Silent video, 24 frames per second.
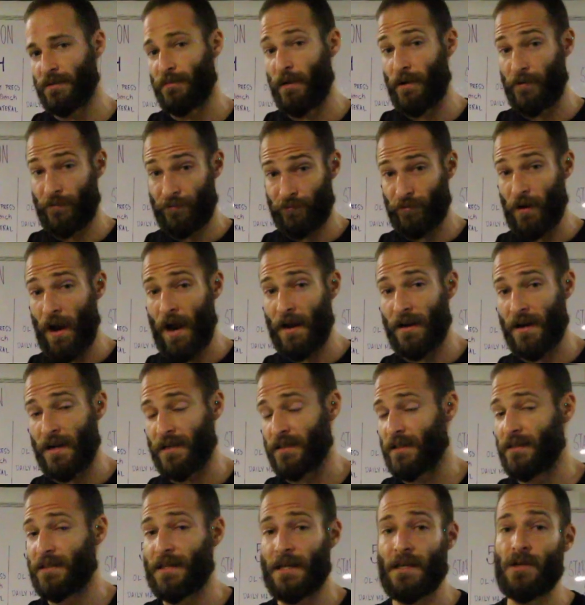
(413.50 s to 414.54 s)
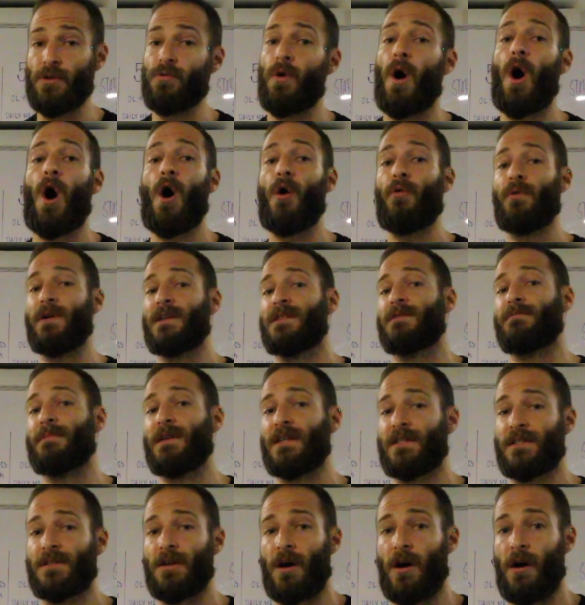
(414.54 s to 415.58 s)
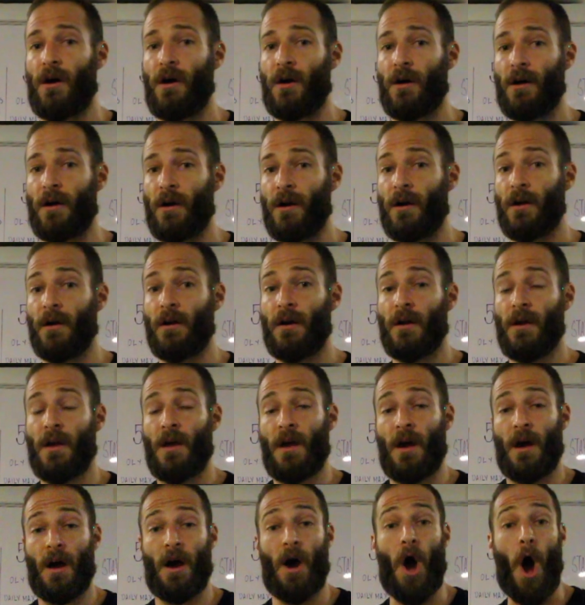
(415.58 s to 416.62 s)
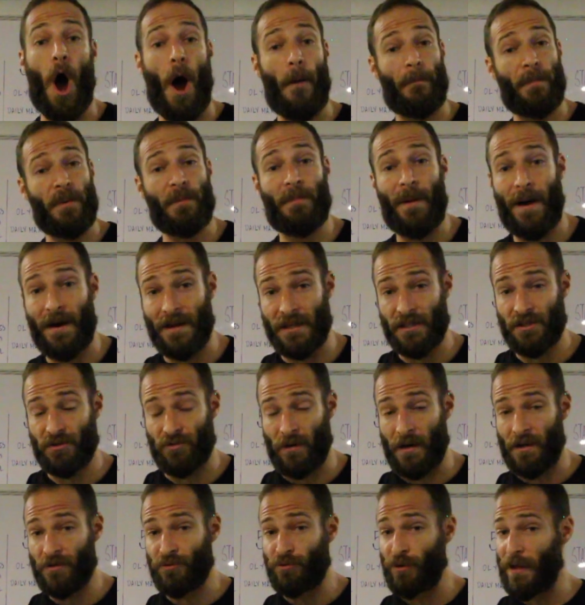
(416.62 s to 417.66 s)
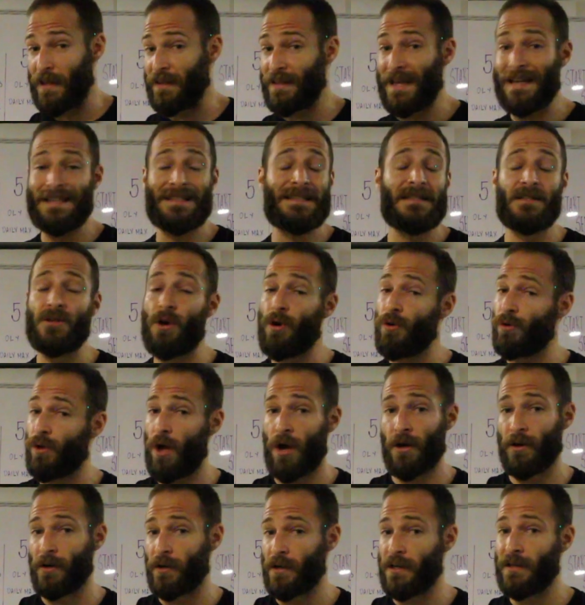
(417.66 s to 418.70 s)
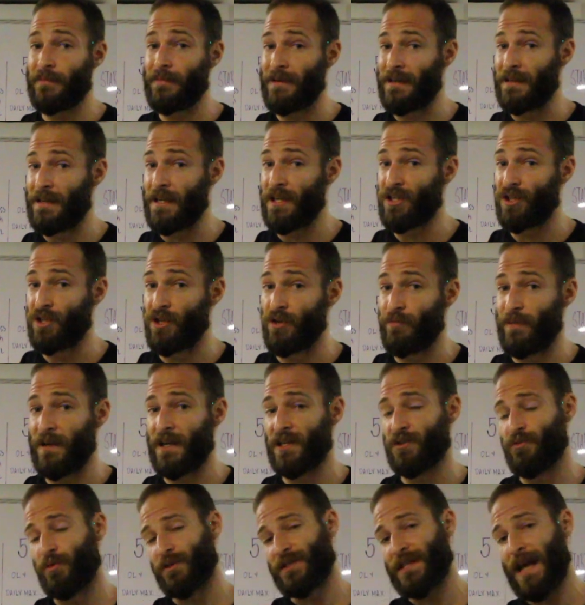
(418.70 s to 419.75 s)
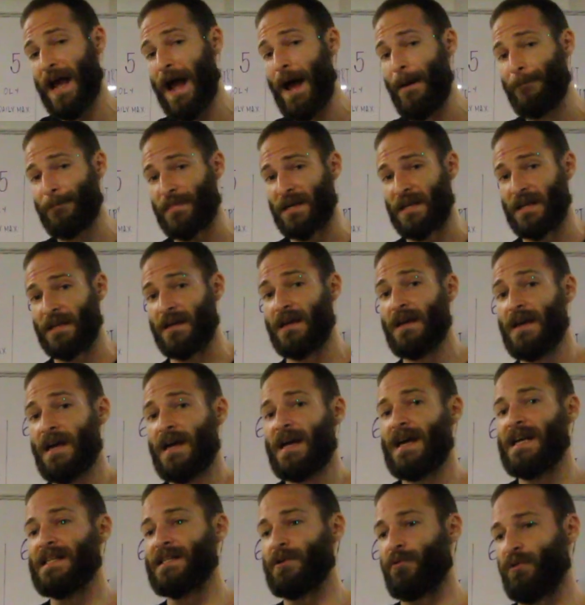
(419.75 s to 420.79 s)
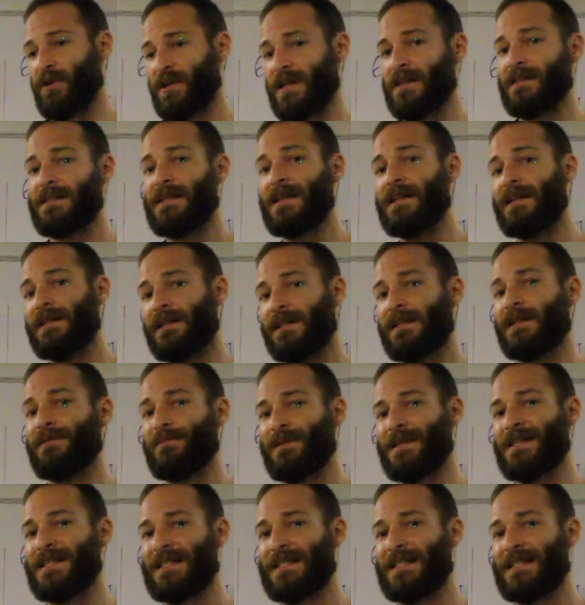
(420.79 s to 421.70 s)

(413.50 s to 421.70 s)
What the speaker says: on Fridays and say you always missed our upper body strength day, that's no longer going to be an issue, because what's happening is that we're continually going to be